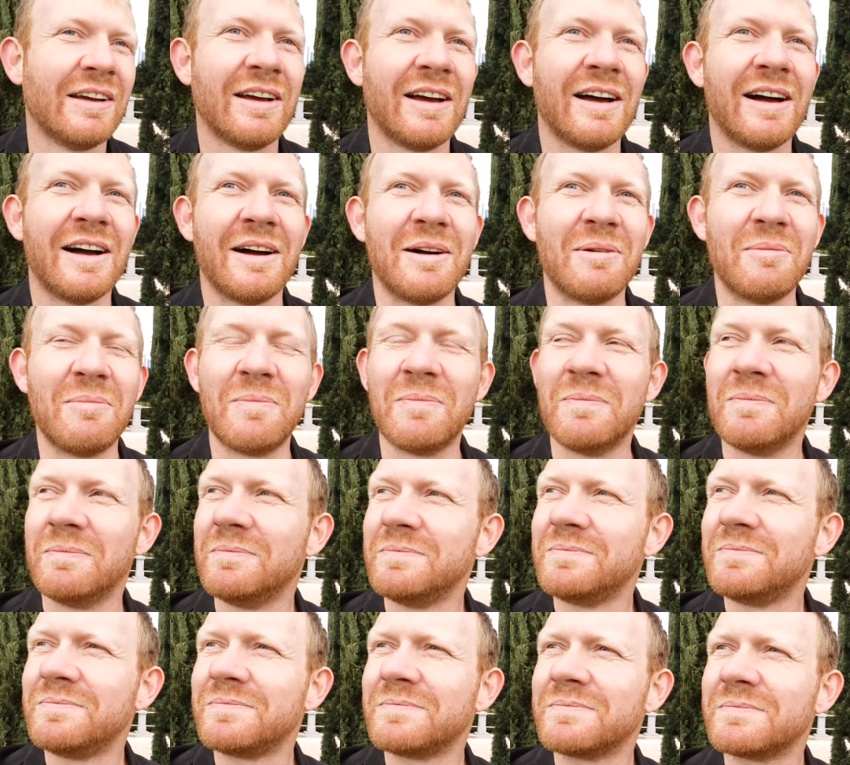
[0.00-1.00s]

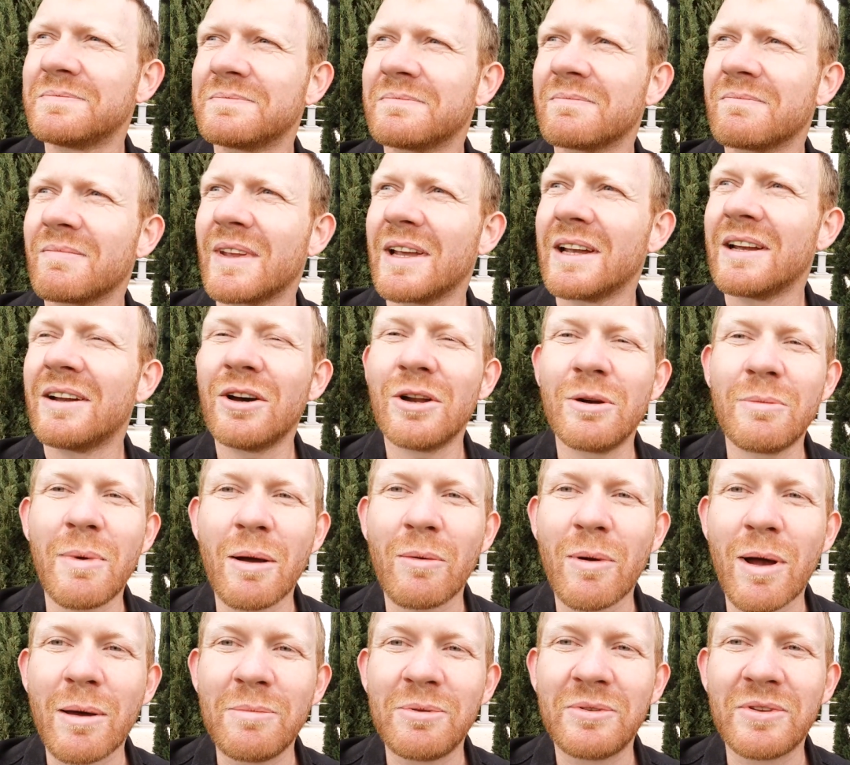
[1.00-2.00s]
Go to my
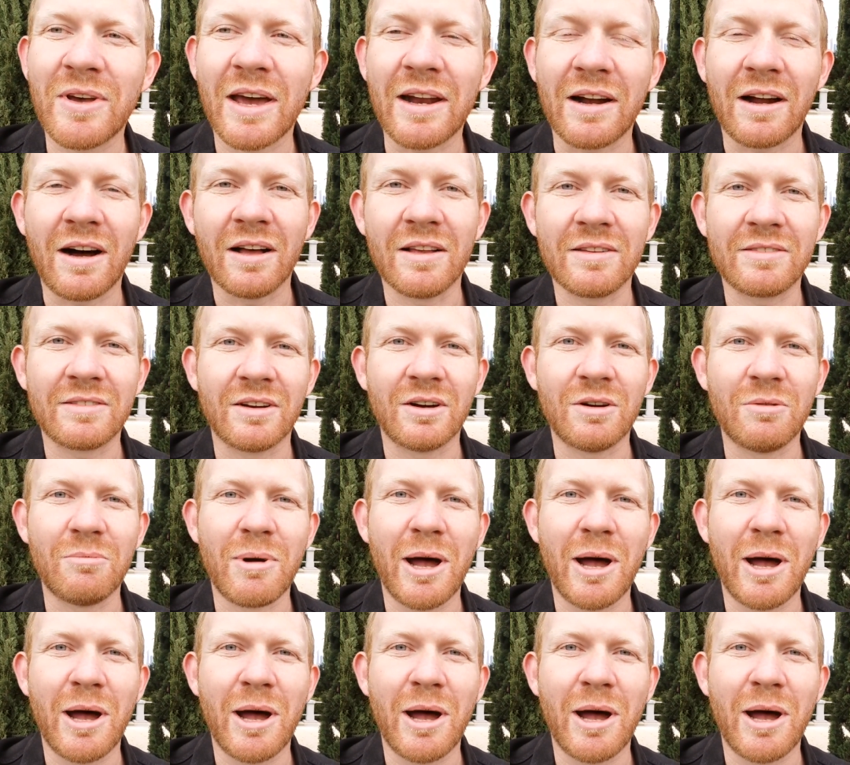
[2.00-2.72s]
website also,